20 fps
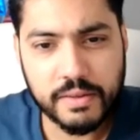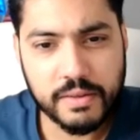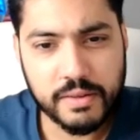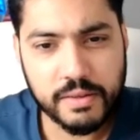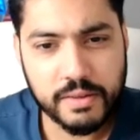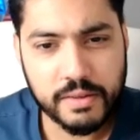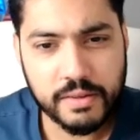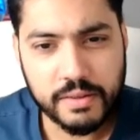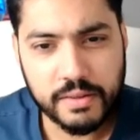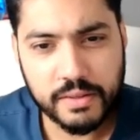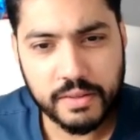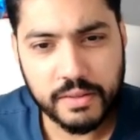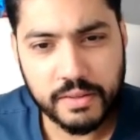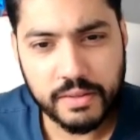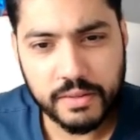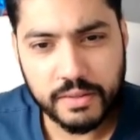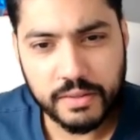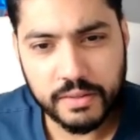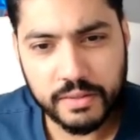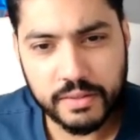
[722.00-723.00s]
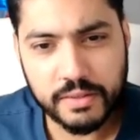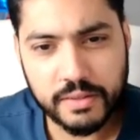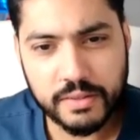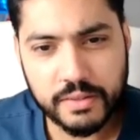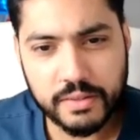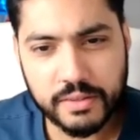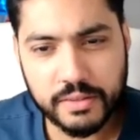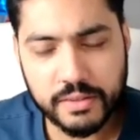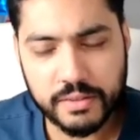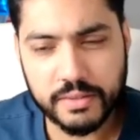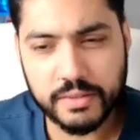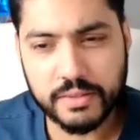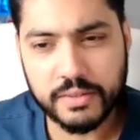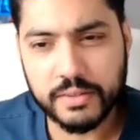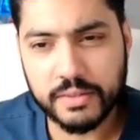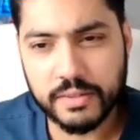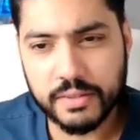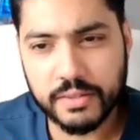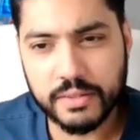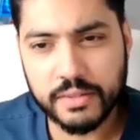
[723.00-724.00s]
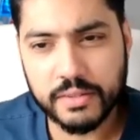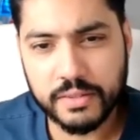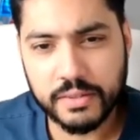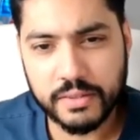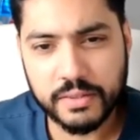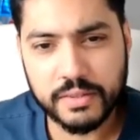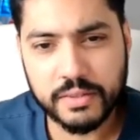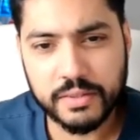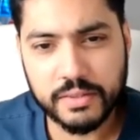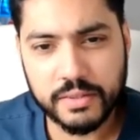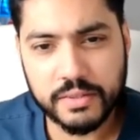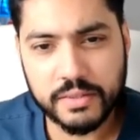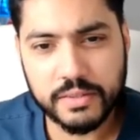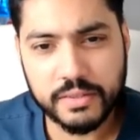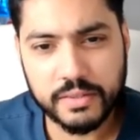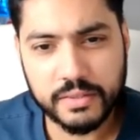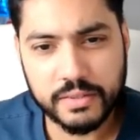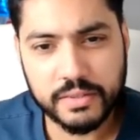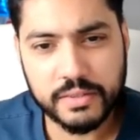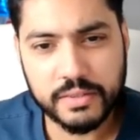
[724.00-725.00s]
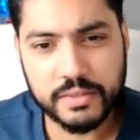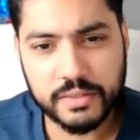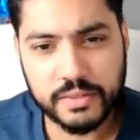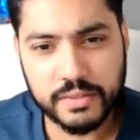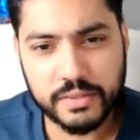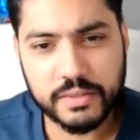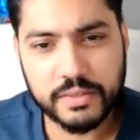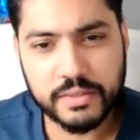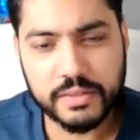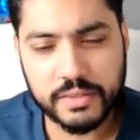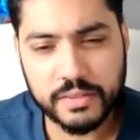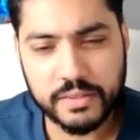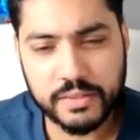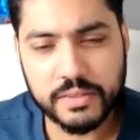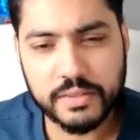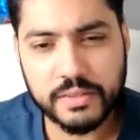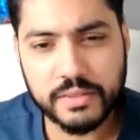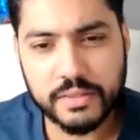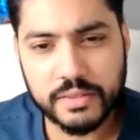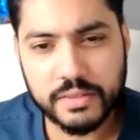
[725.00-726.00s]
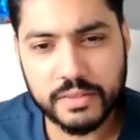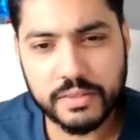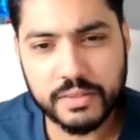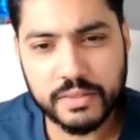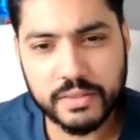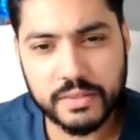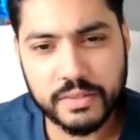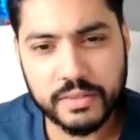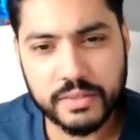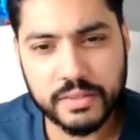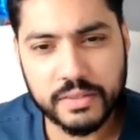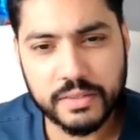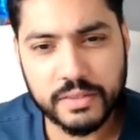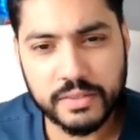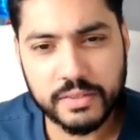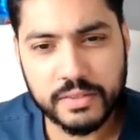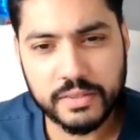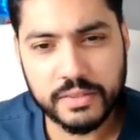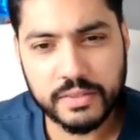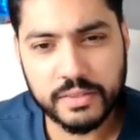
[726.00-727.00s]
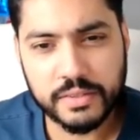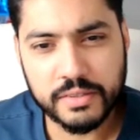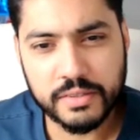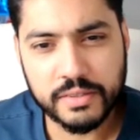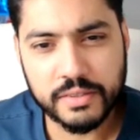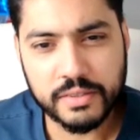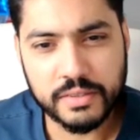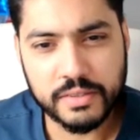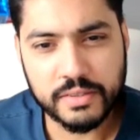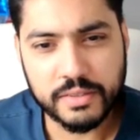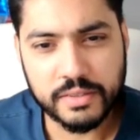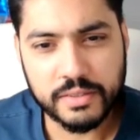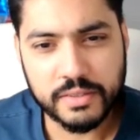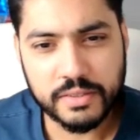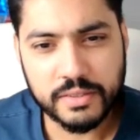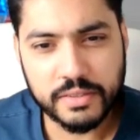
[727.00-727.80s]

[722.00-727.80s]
This person isn't speaking.